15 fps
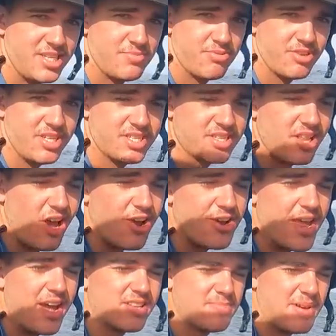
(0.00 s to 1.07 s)
It's pretty slow
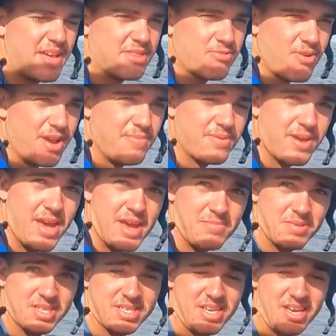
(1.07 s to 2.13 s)
now, it's about 3
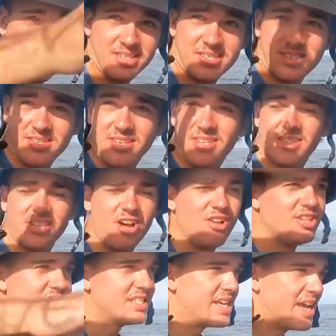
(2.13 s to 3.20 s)
p.m. The sun's
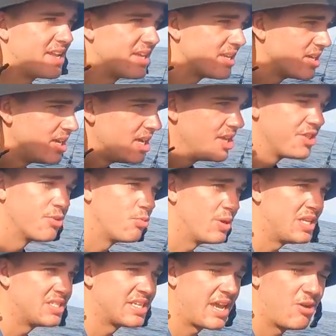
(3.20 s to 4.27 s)
slowly setting. The
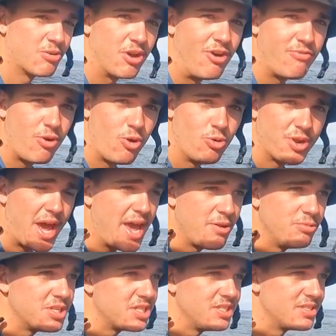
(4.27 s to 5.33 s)
wind's held off all
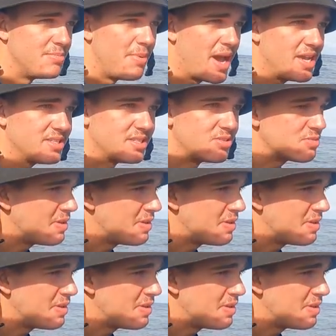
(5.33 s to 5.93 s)
day, which is amazing.